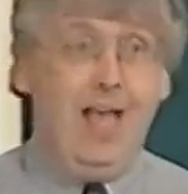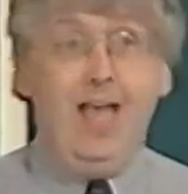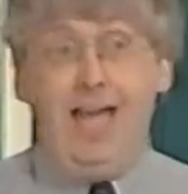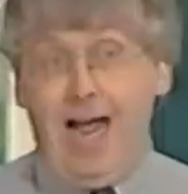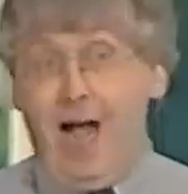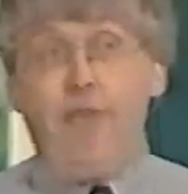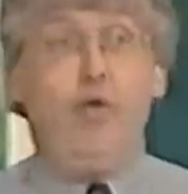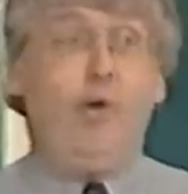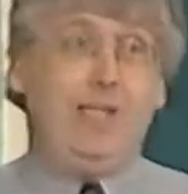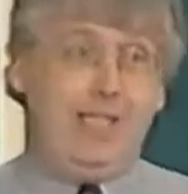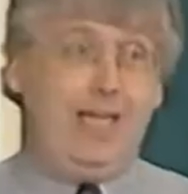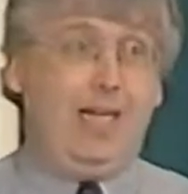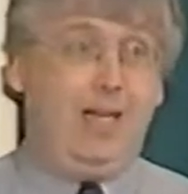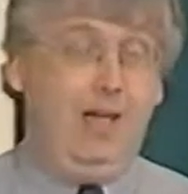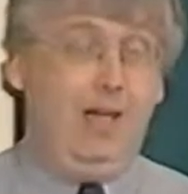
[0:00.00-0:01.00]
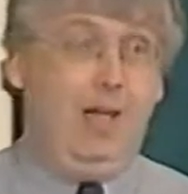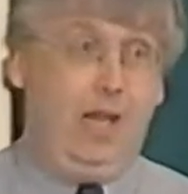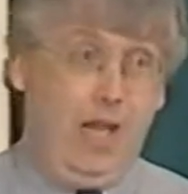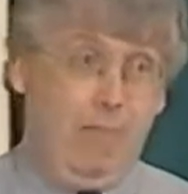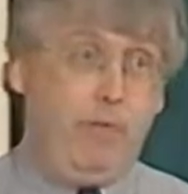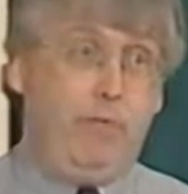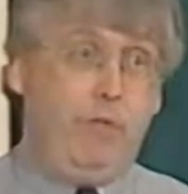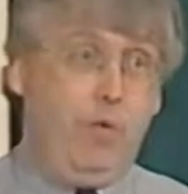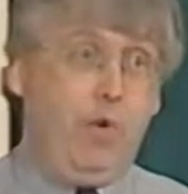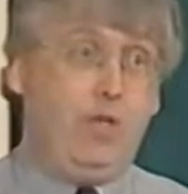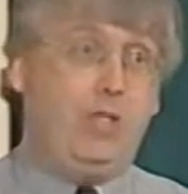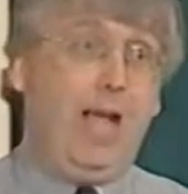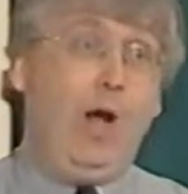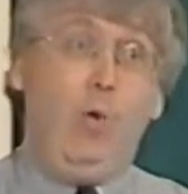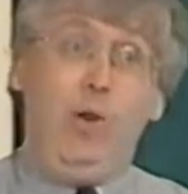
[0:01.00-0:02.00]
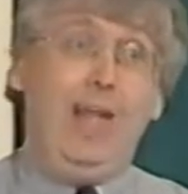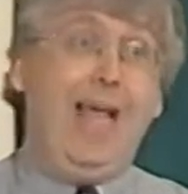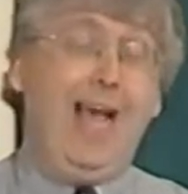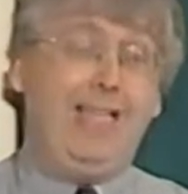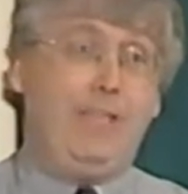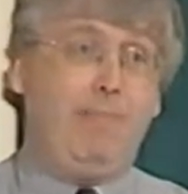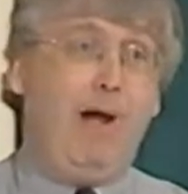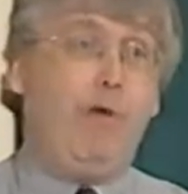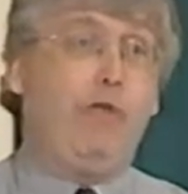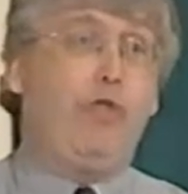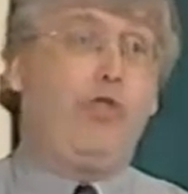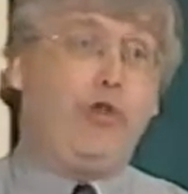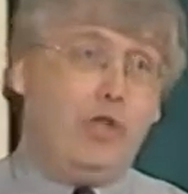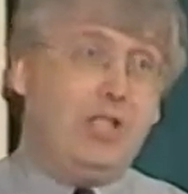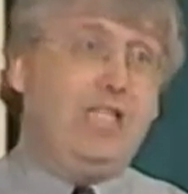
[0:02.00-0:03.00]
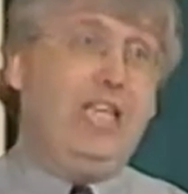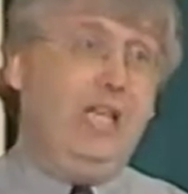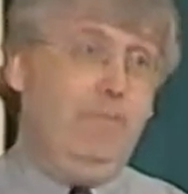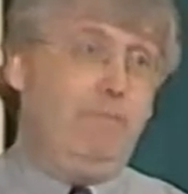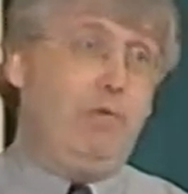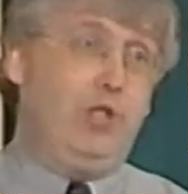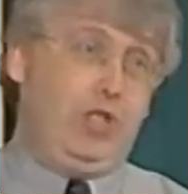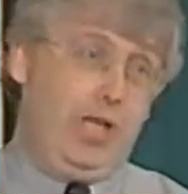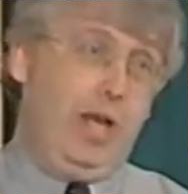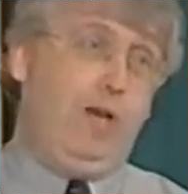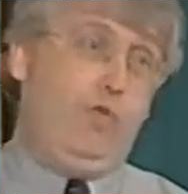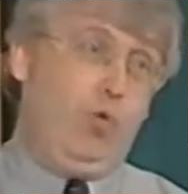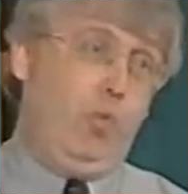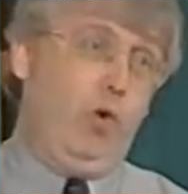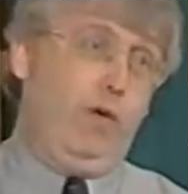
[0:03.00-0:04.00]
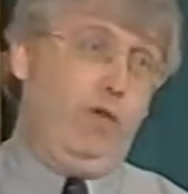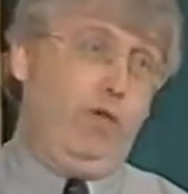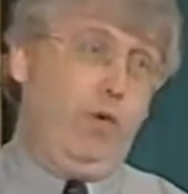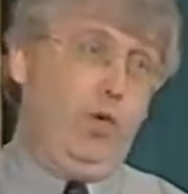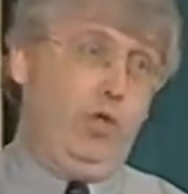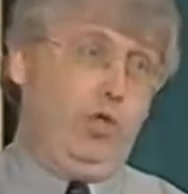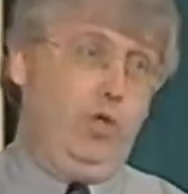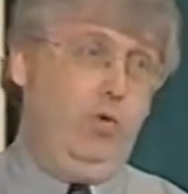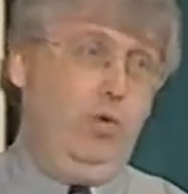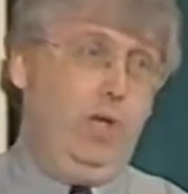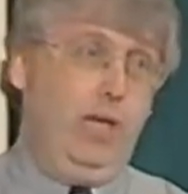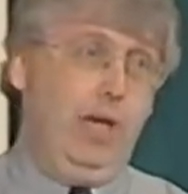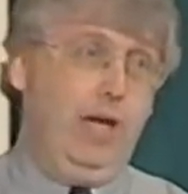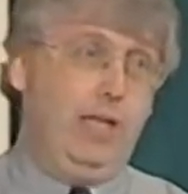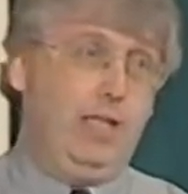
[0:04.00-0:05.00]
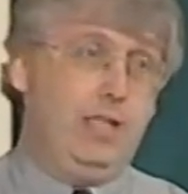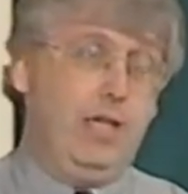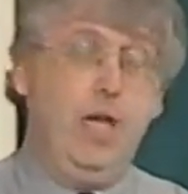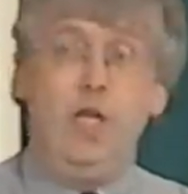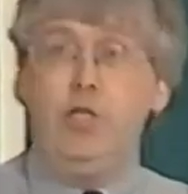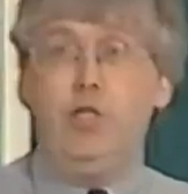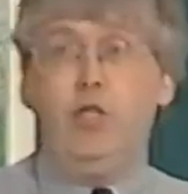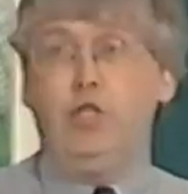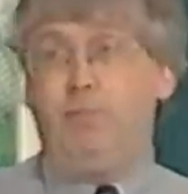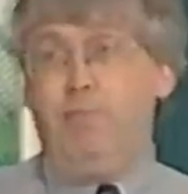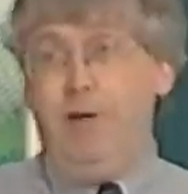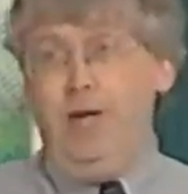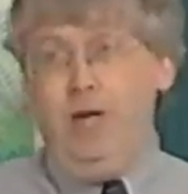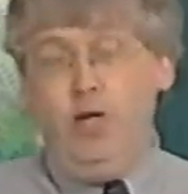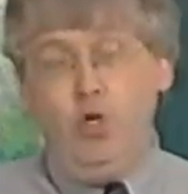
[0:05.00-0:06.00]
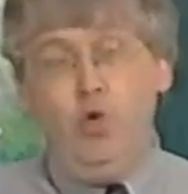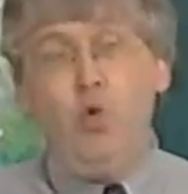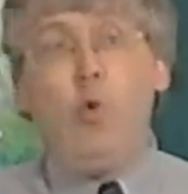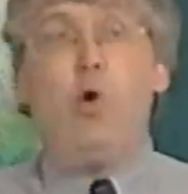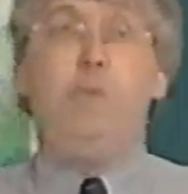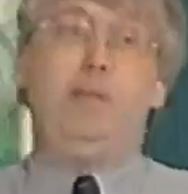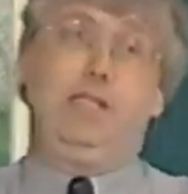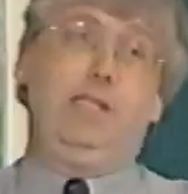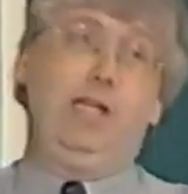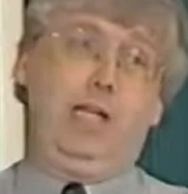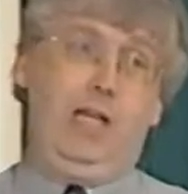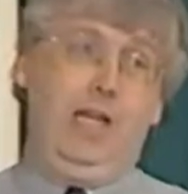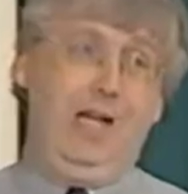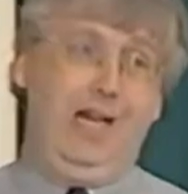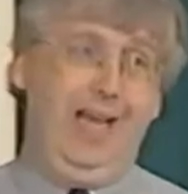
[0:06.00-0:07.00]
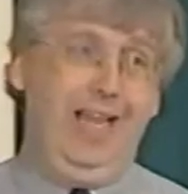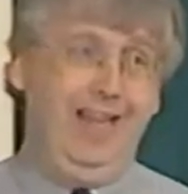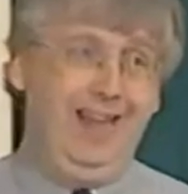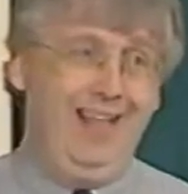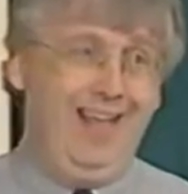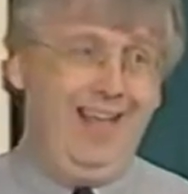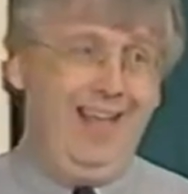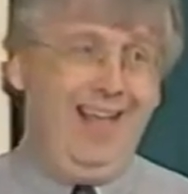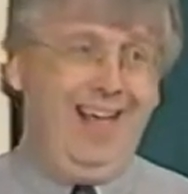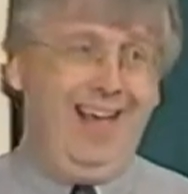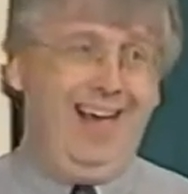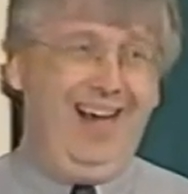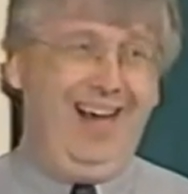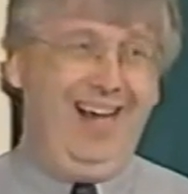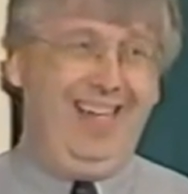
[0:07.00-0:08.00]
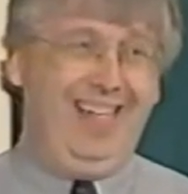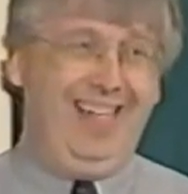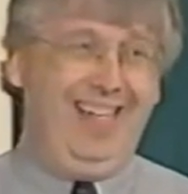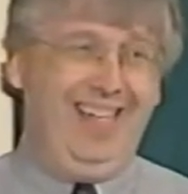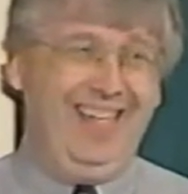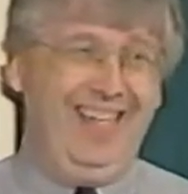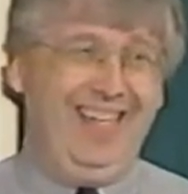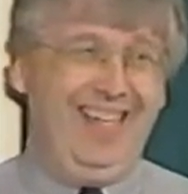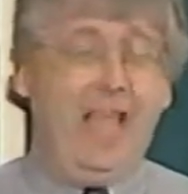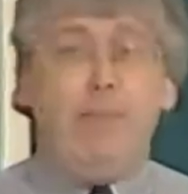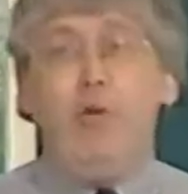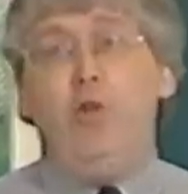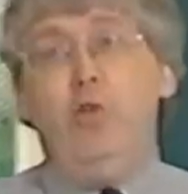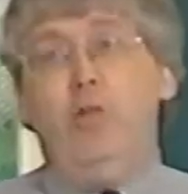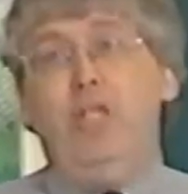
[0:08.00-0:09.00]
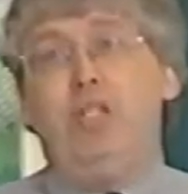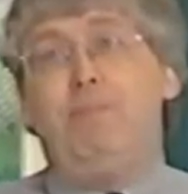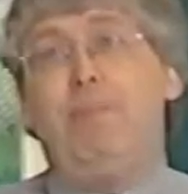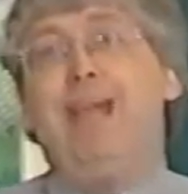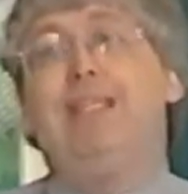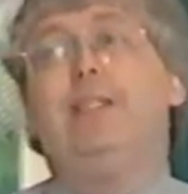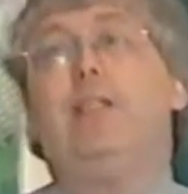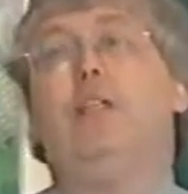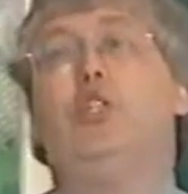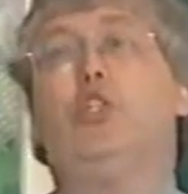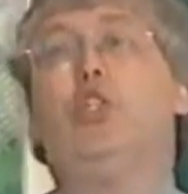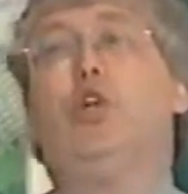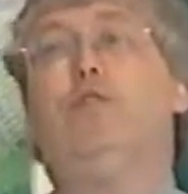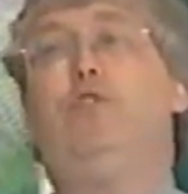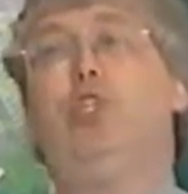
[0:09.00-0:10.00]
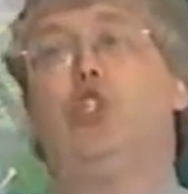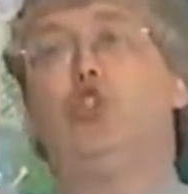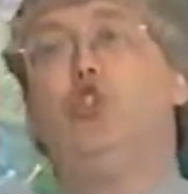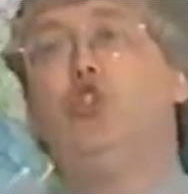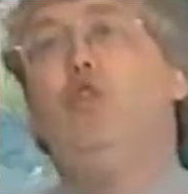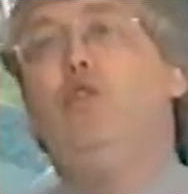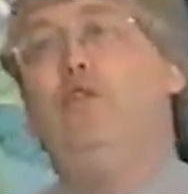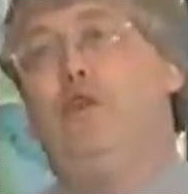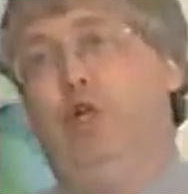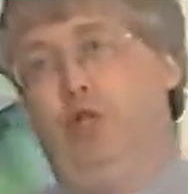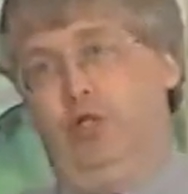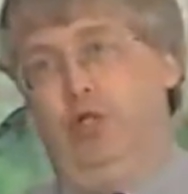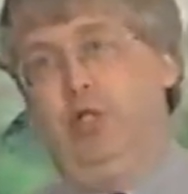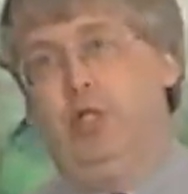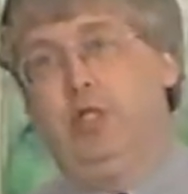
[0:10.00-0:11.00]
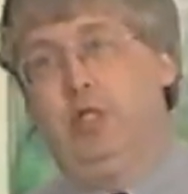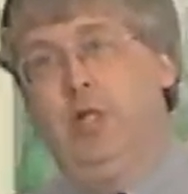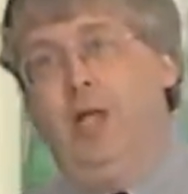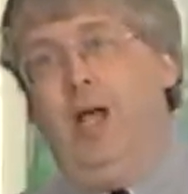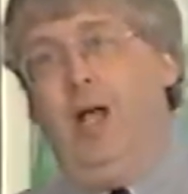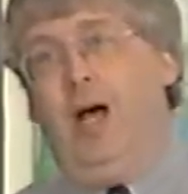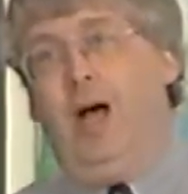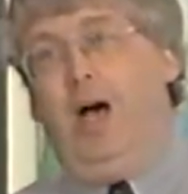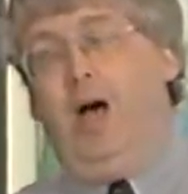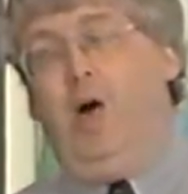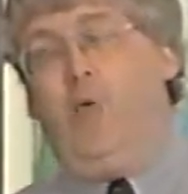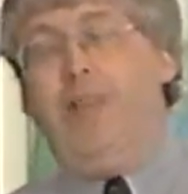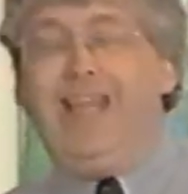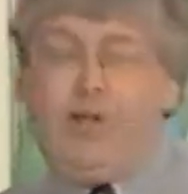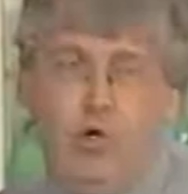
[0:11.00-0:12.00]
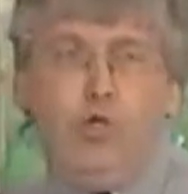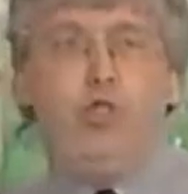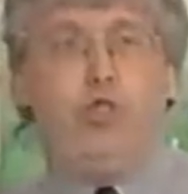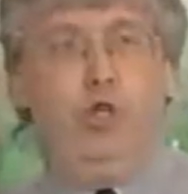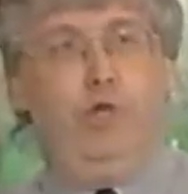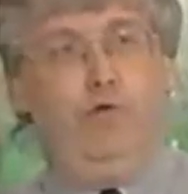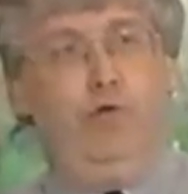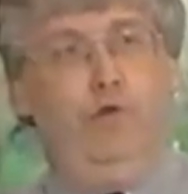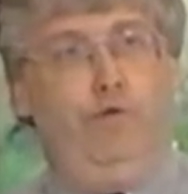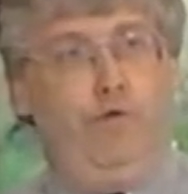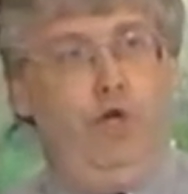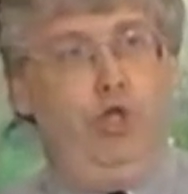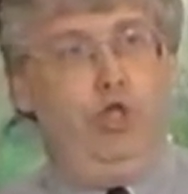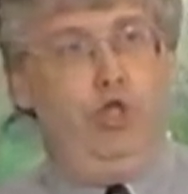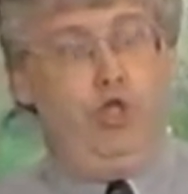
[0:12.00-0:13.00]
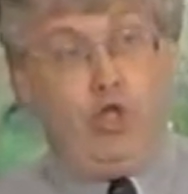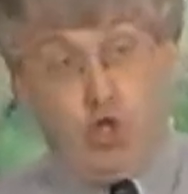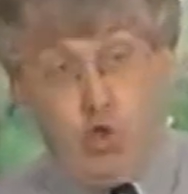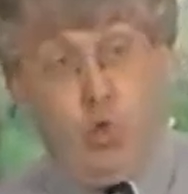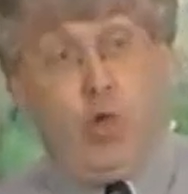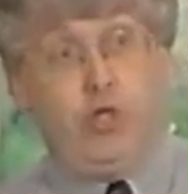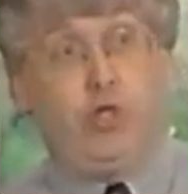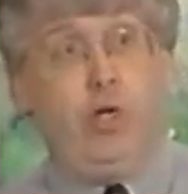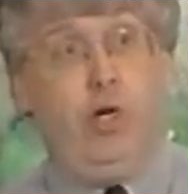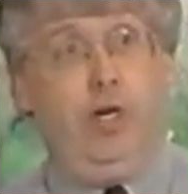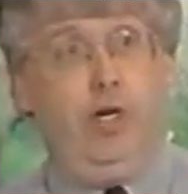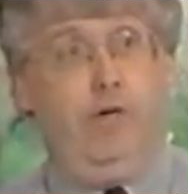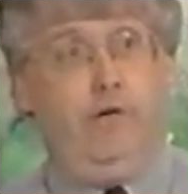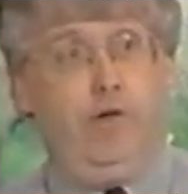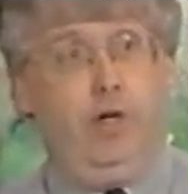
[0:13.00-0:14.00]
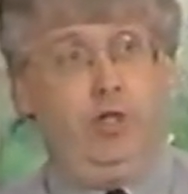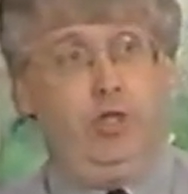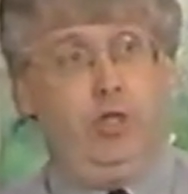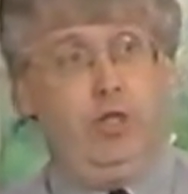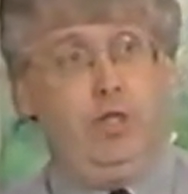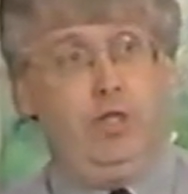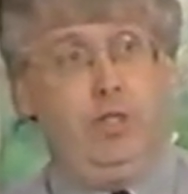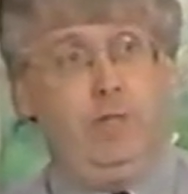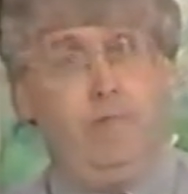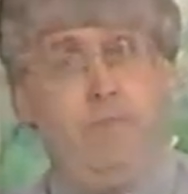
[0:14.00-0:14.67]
Now the US labor force only has about 13% of the workforce unionized, so there's been an enormous decline. Labor unions basically serve just two functions, or they could serve two functions, two alternative functions.